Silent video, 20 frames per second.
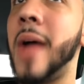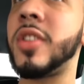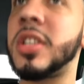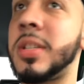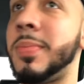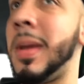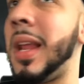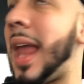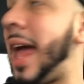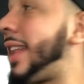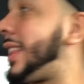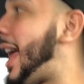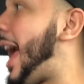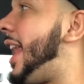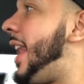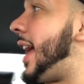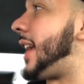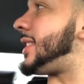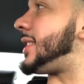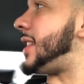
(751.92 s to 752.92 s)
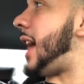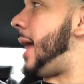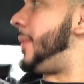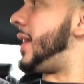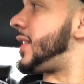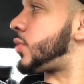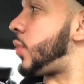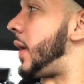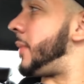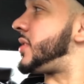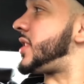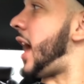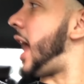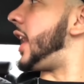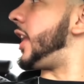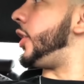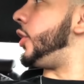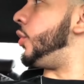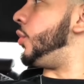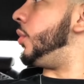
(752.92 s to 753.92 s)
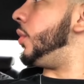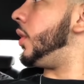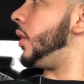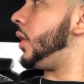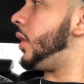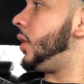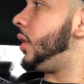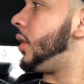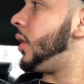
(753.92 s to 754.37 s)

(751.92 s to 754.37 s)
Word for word: embarrass me like that next time. That's first what I'm telling all, you. First of all,